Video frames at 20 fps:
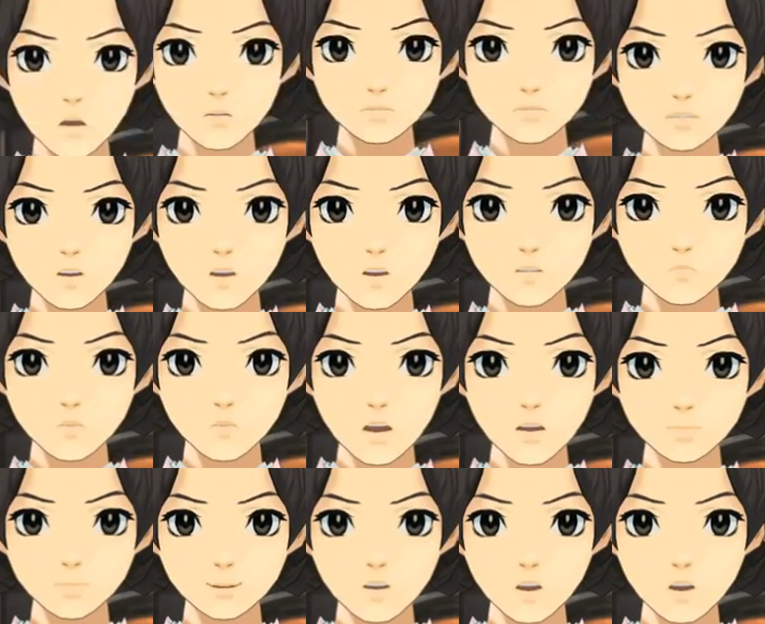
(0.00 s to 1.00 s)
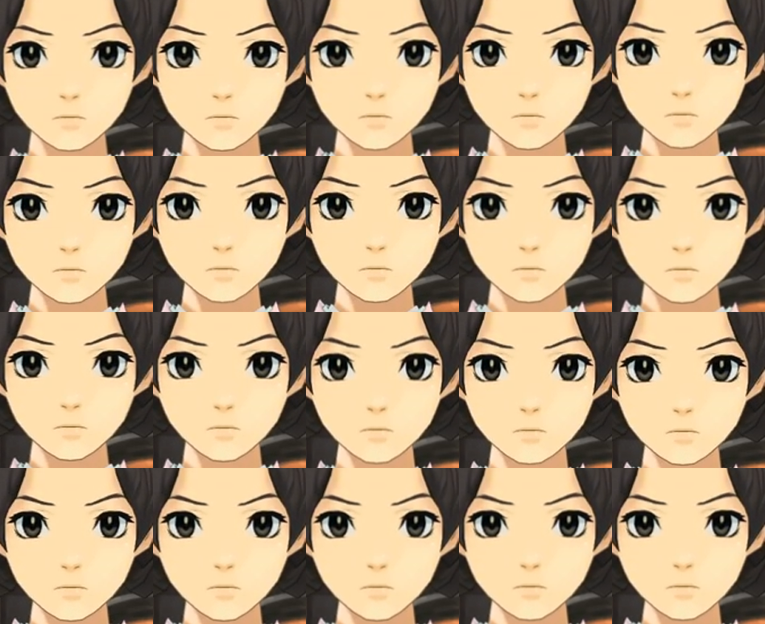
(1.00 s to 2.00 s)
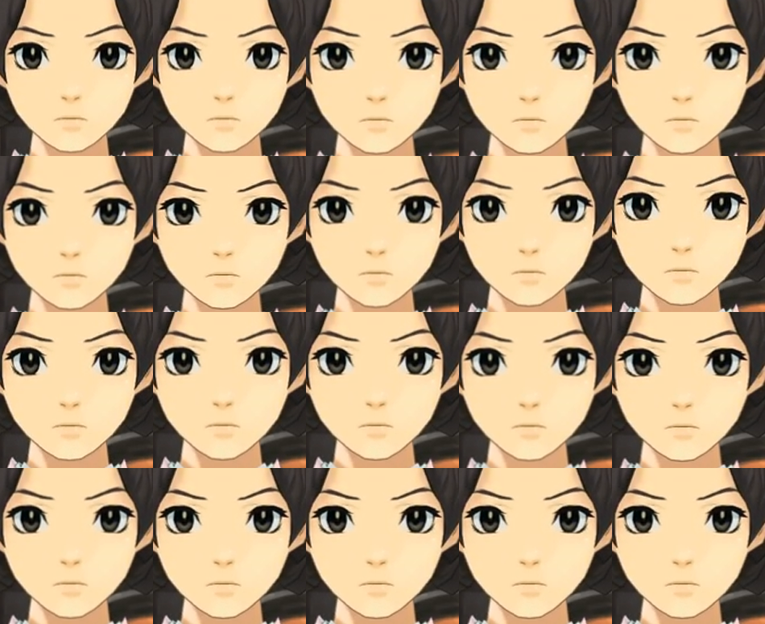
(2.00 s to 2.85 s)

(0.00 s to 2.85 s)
And for good reason. Yeah, um,